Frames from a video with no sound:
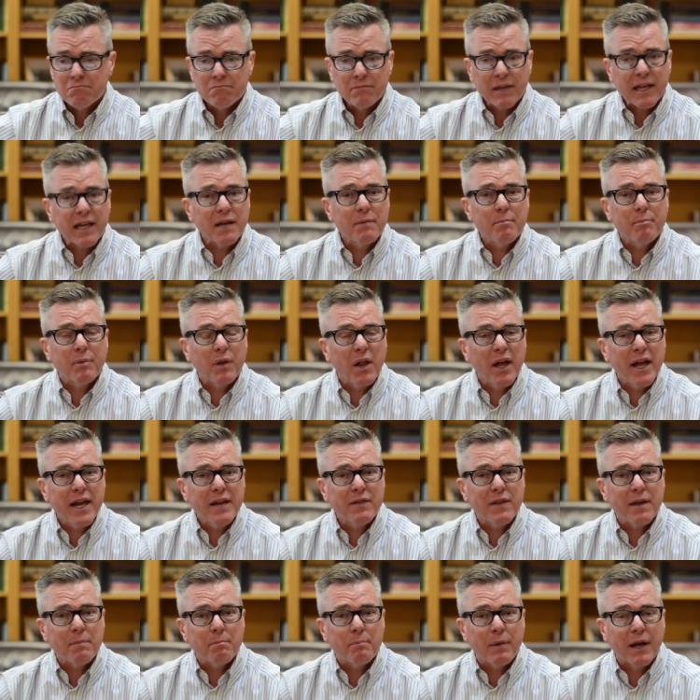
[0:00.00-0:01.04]
They
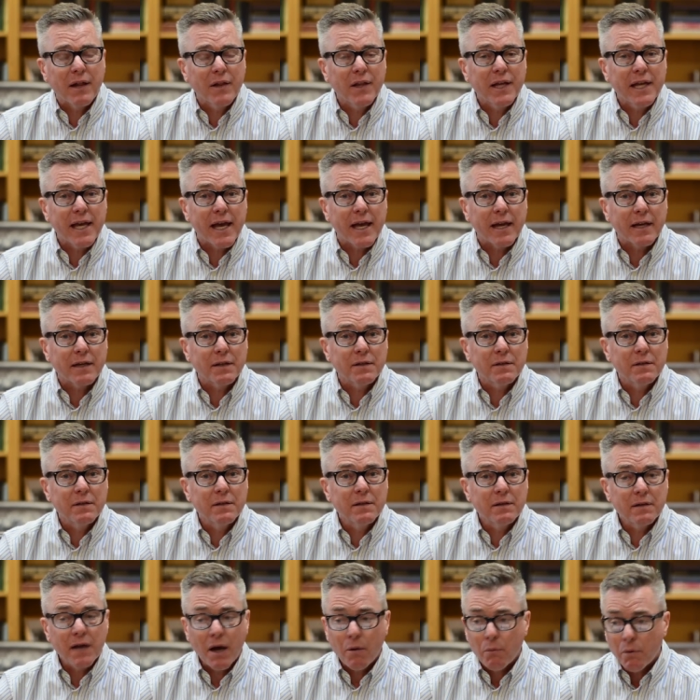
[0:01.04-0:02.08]
complain. They bellyache
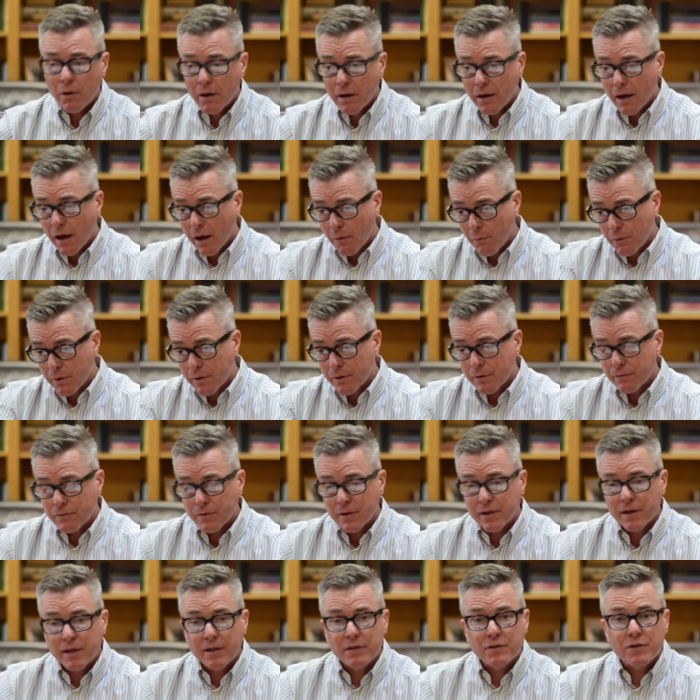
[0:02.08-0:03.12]
I, I wonder if
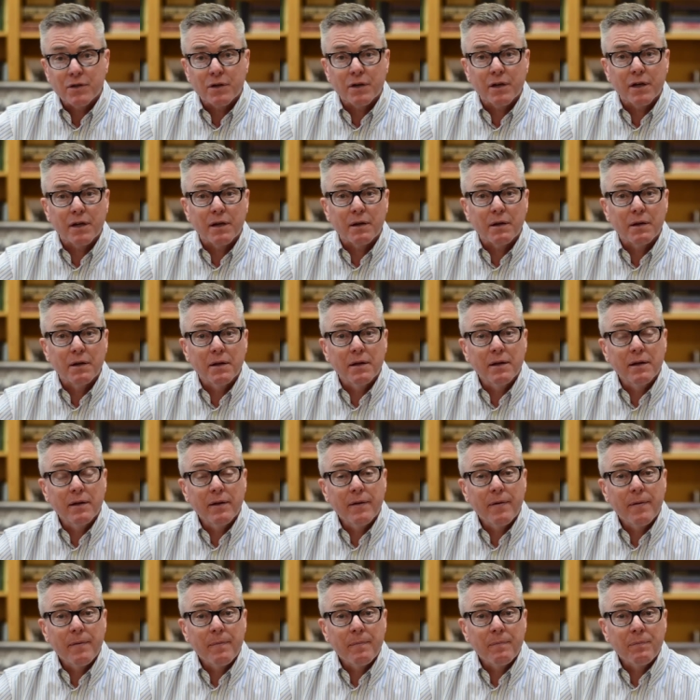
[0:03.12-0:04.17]
the kids are going to
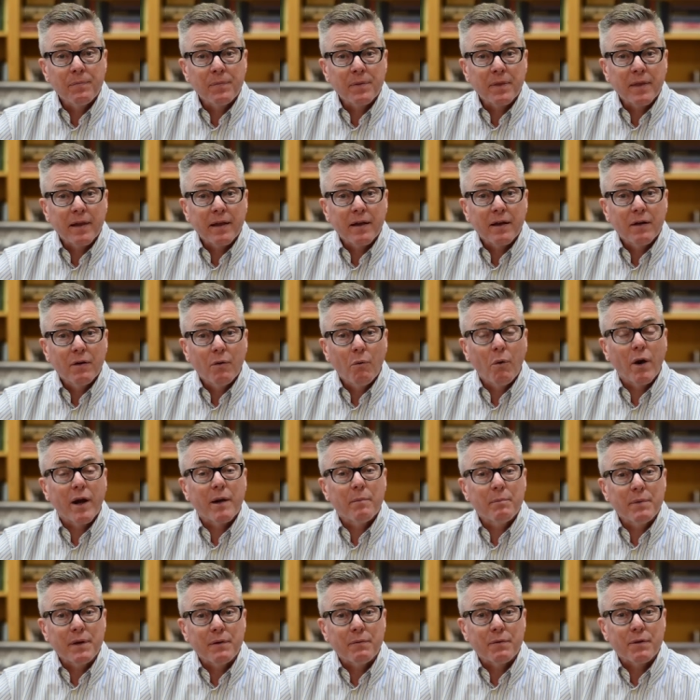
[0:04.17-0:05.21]
want
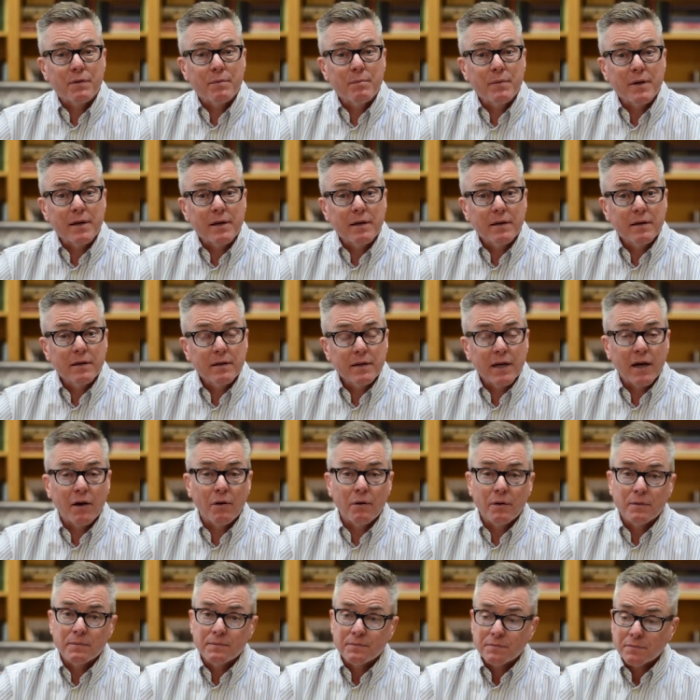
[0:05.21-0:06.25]
to be with me.
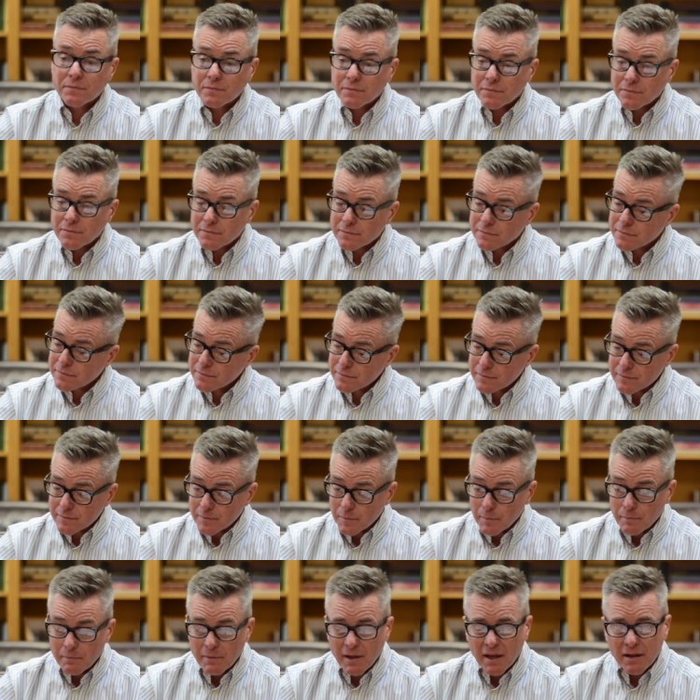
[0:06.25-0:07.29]
Now,
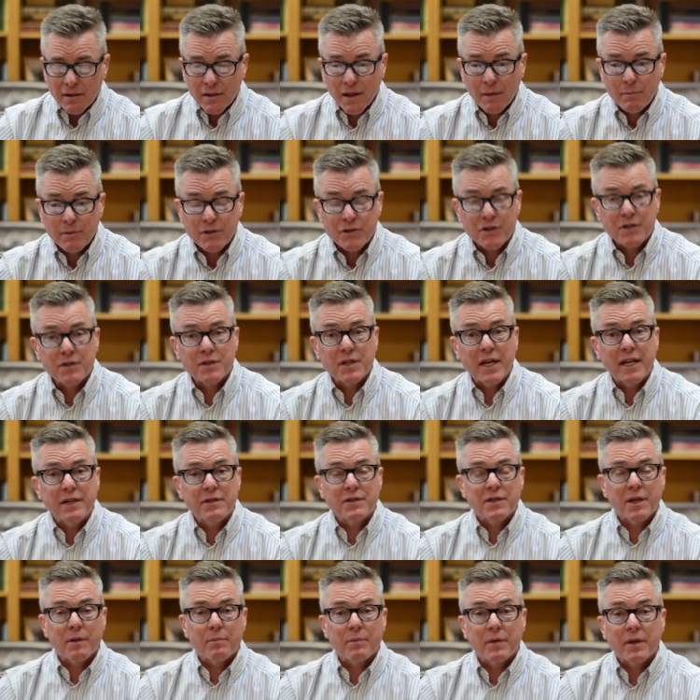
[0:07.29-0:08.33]
let me just say
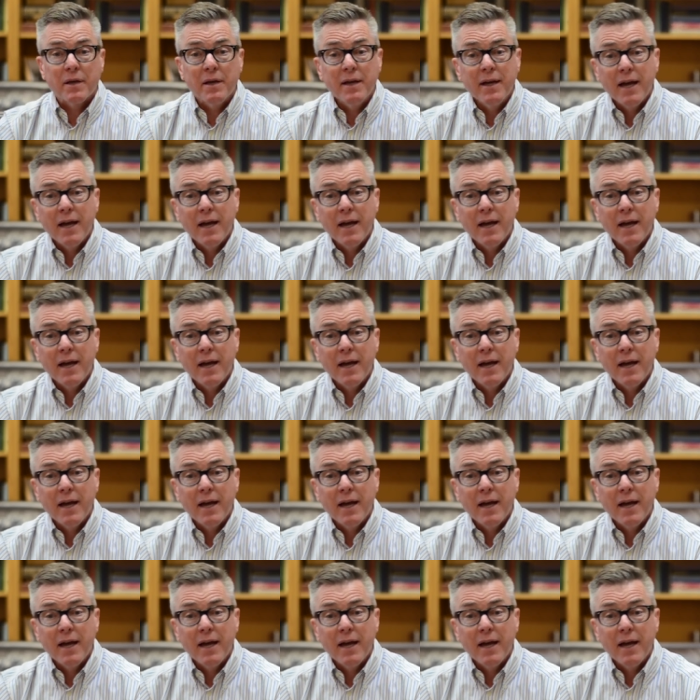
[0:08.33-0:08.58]
something.